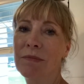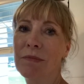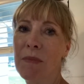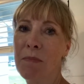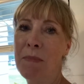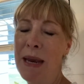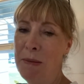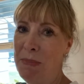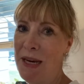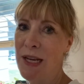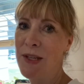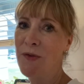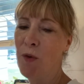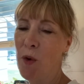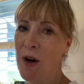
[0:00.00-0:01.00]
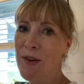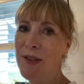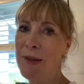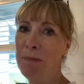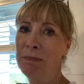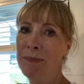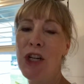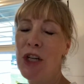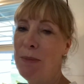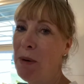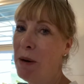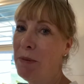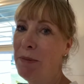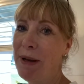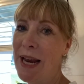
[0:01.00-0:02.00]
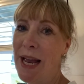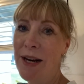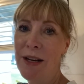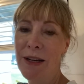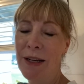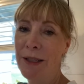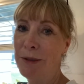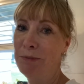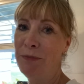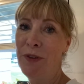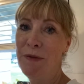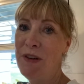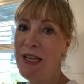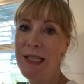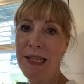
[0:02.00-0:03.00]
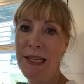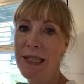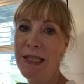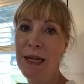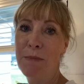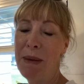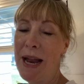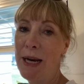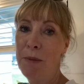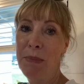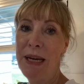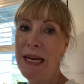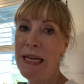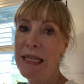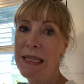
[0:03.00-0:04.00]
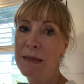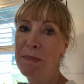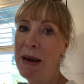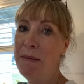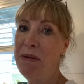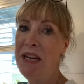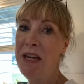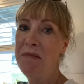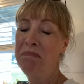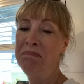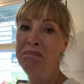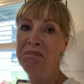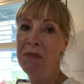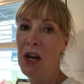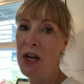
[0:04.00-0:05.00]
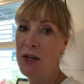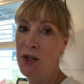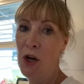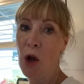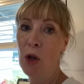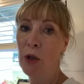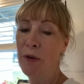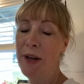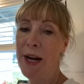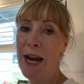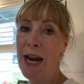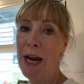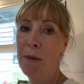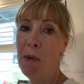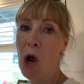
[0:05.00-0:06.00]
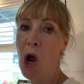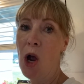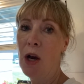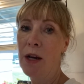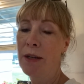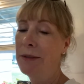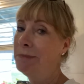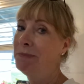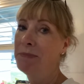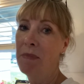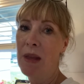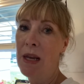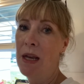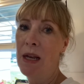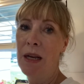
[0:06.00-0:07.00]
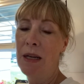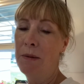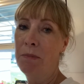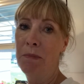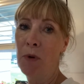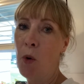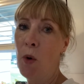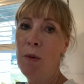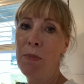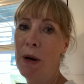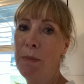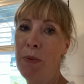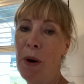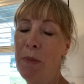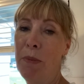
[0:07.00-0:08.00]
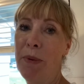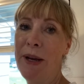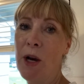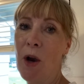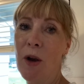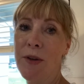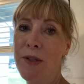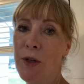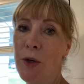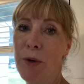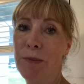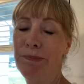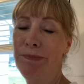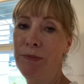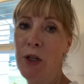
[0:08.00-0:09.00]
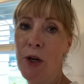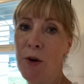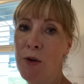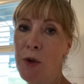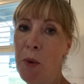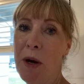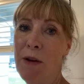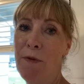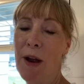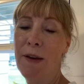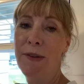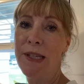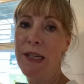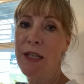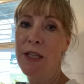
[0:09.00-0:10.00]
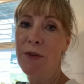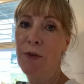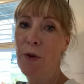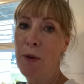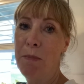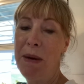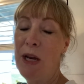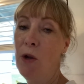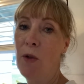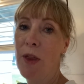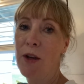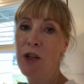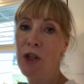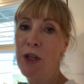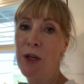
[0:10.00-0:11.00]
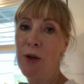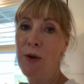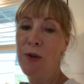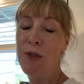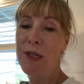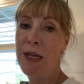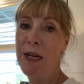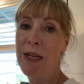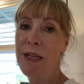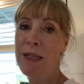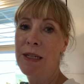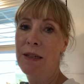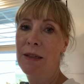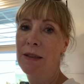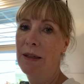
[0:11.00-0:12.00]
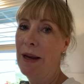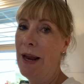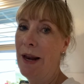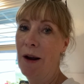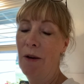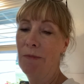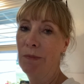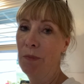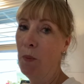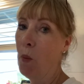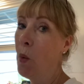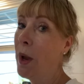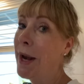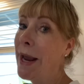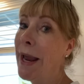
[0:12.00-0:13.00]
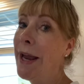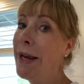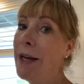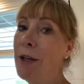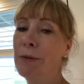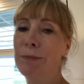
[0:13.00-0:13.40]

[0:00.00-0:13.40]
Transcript: made beans for us. She probably had 50 cents in a bag of beans, maybe $1 in a ham hock. Cornbread probably cost her, you know, 25 cents for the meal that she used in it, and one egg.